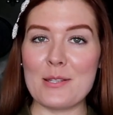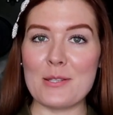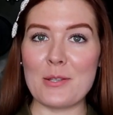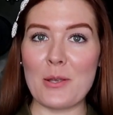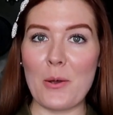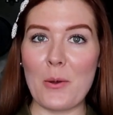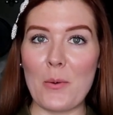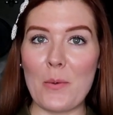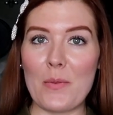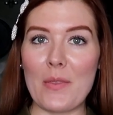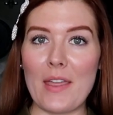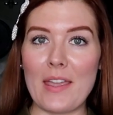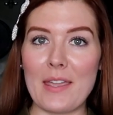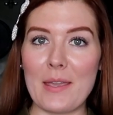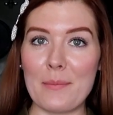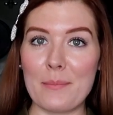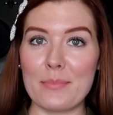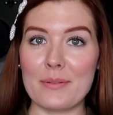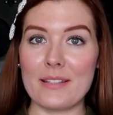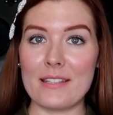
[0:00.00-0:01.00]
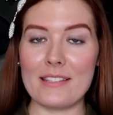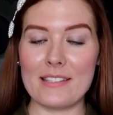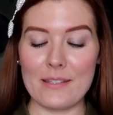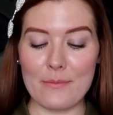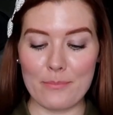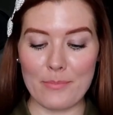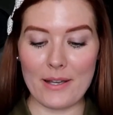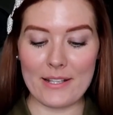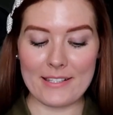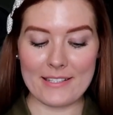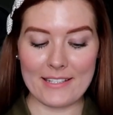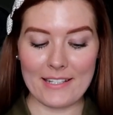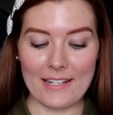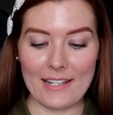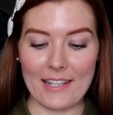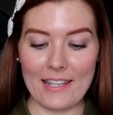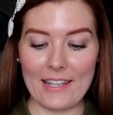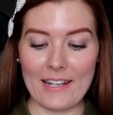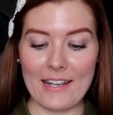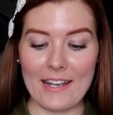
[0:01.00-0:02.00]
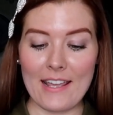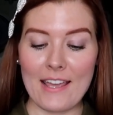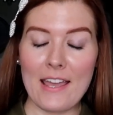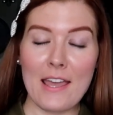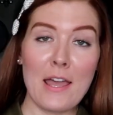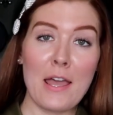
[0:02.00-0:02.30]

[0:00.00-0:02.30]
so they completely busted in